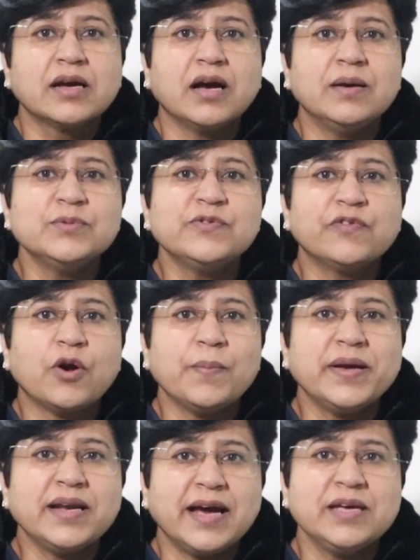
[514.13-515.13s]
comes
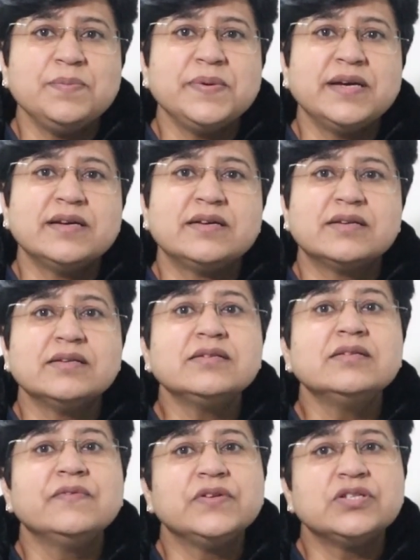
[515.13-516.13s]
from an IP
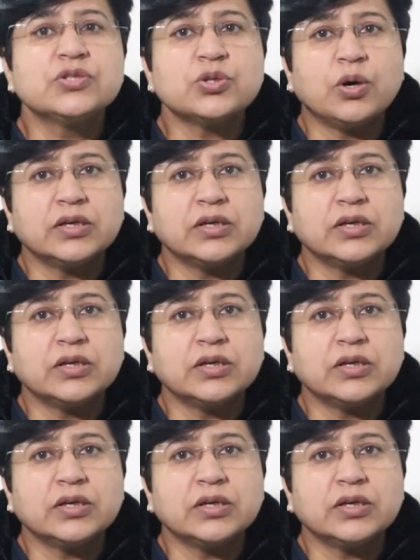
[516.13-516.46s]
address which is